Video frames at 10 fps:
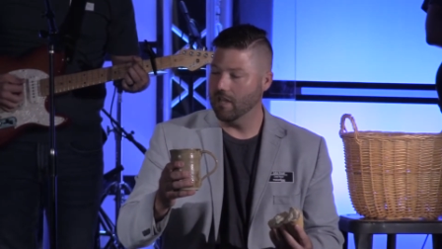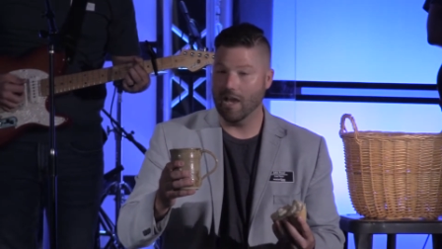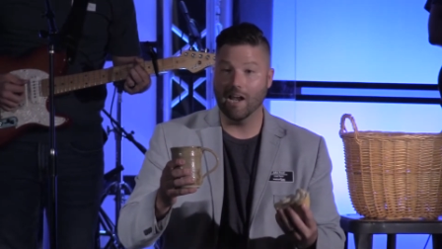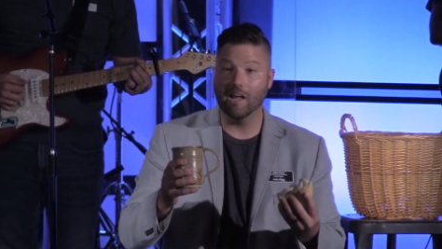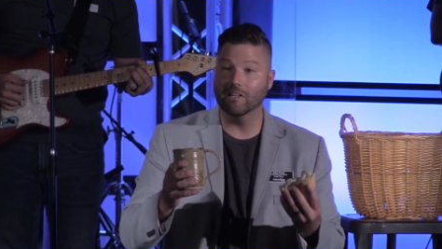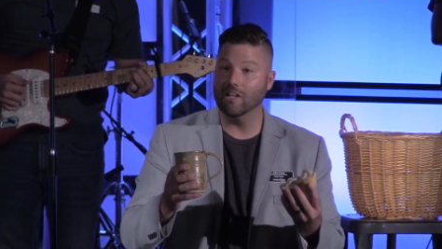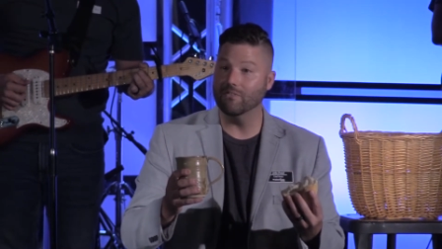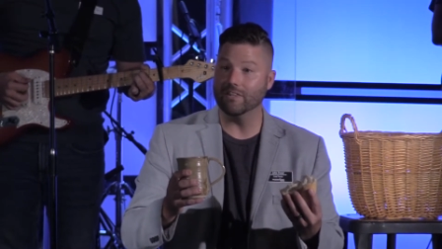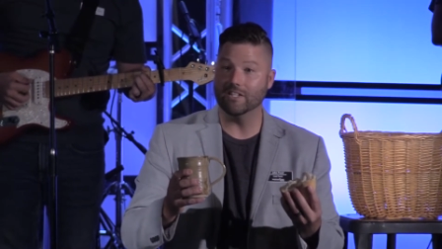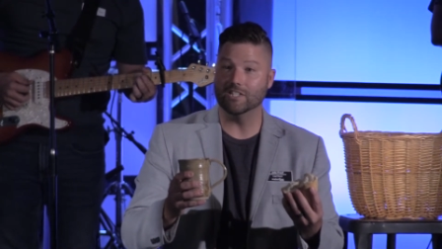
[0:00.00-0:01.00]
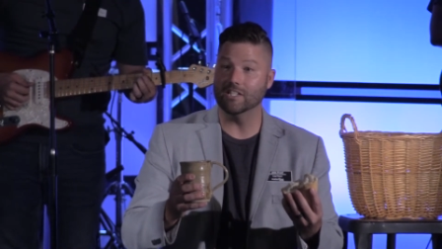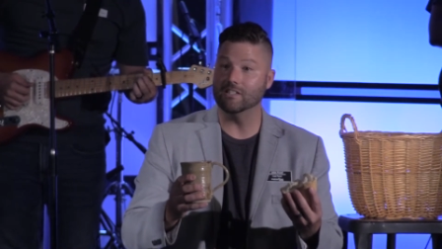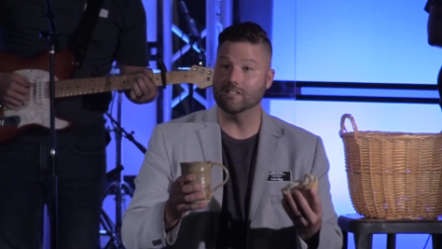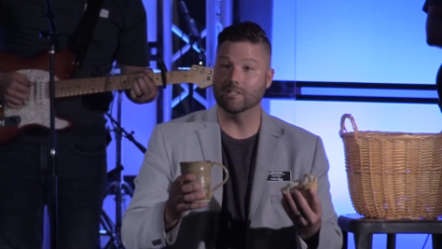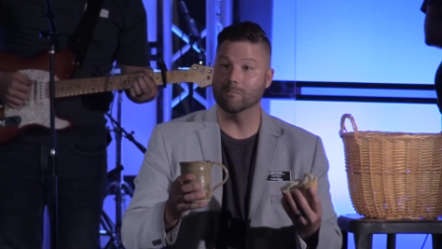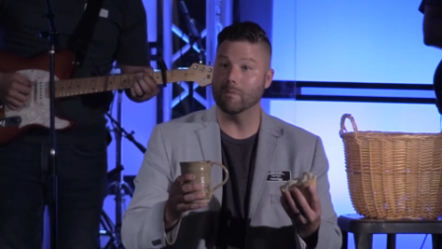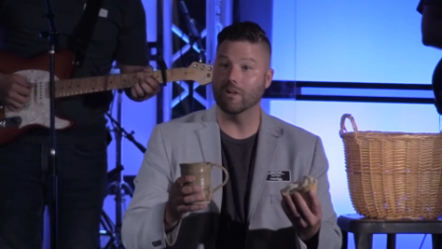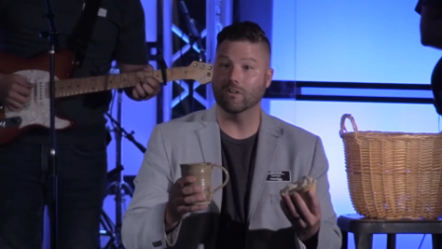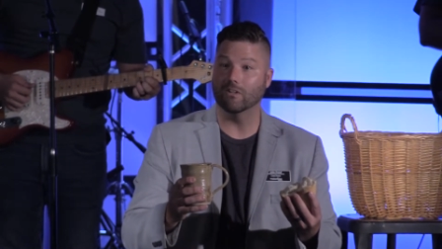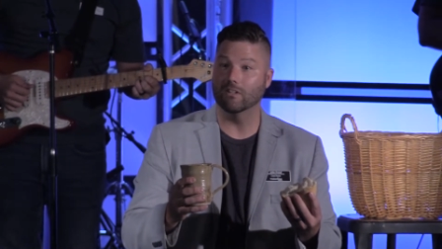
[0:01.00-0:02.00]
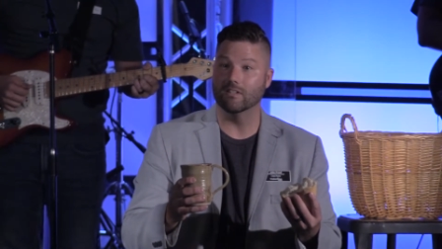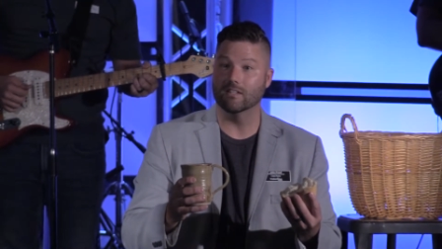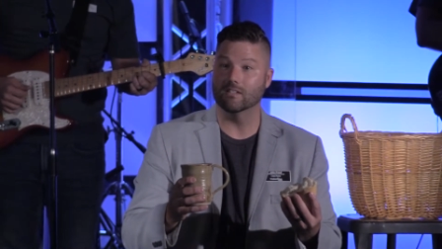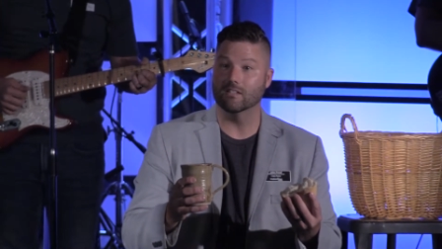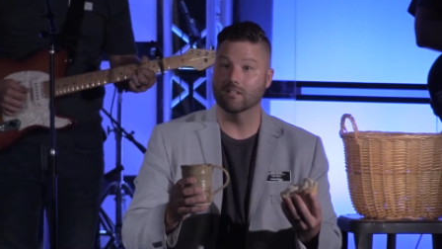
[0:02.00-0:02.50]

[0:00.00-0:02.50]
And I love it that Jesus does a miracle in this.